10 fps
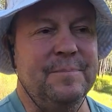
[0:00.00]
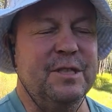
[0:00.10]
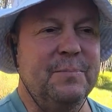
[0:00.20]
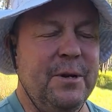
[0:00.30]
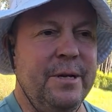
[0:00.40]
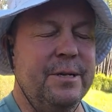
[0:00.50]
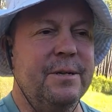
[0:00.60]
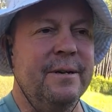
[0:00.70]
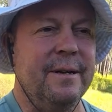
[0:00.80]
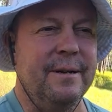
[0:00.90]

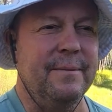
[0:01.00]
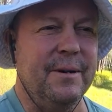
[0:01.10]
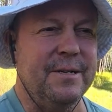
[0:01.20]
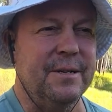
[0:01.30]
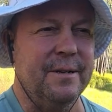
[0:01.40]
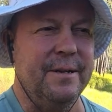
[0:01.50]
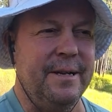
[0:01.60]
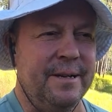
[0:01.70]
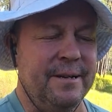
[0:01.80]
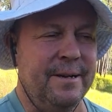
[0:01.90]
speech, and basically
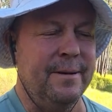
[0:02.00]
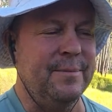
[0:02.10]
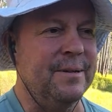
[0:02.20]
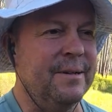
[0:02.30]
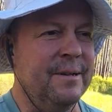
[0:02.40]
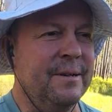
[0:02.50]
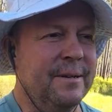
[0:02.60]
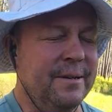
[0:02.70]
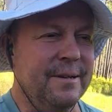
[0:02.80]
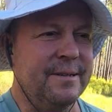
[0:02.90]
he condemned
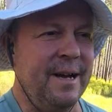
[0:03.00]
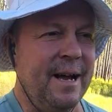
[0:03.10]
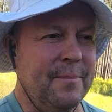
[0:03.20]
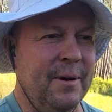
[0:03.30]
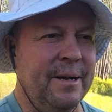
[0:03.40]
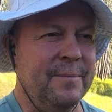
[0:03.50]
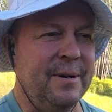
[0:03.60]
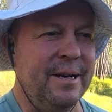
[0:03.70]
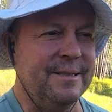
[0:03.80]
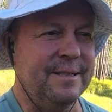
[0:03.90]
the attack by
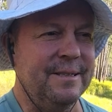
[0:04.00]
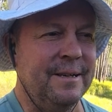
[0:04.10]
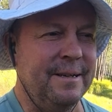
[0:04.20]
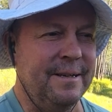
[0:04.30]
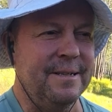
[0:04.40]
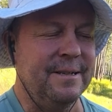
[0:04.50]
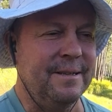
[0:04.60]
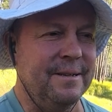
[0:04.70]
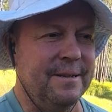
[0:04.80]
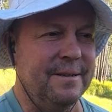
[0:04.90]
Hamas, and he
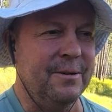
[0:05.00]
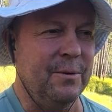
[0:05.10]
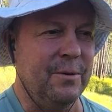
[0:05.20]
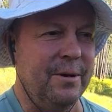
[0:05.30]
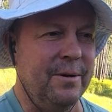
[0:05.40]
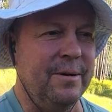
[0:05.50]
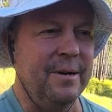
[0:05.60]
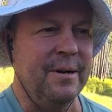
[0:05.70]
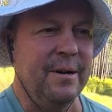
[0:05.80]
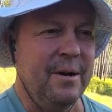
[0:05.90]
said that, you know, they're
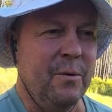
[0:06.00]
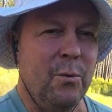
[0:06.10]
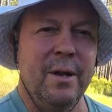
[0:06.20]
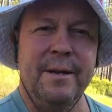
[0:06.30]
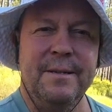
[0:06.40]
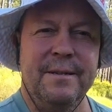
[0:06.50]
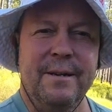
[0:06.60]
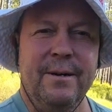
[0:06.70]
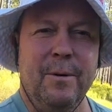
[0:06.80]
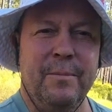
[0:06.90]
willing
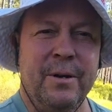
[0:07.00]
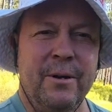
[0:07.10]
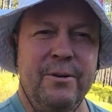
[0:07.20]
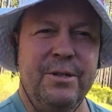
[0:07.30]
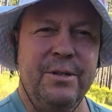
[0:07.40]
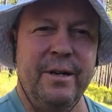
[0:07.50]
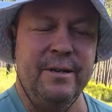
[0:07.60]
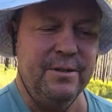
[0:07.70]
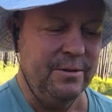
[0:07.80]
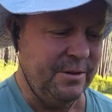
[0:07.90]
to help negotiate
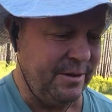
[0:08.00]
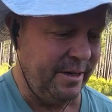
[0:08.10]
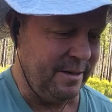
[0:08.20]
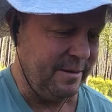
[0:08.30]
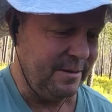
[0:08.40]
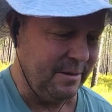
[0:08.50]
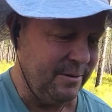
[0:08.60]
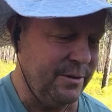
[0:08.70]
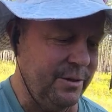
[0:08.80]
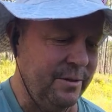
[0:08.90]
a two-state
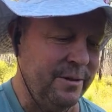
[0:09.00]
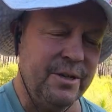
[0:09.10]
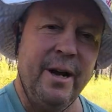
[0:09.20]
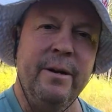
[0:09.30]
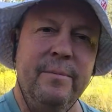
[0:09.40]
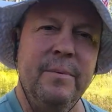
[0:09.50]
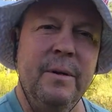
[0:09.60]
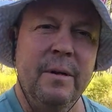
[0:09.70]
solution, and China